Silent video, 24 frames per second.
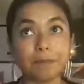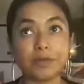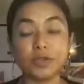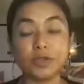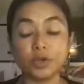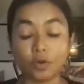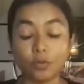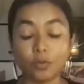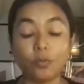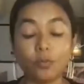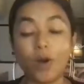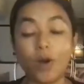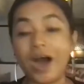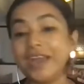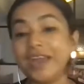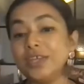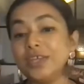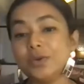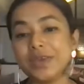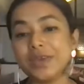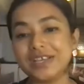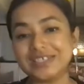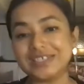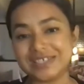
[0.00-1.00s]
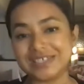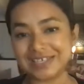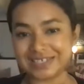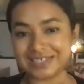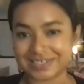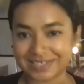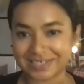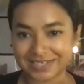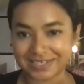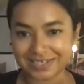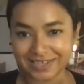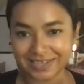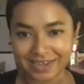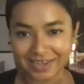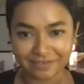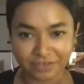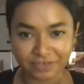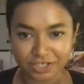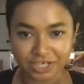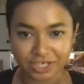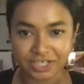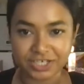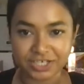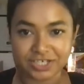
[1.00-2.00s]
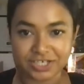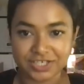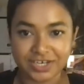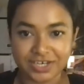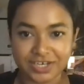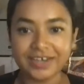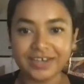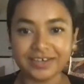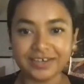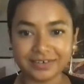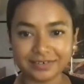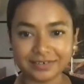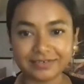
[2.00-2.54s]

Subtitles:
why you exist never changes, right?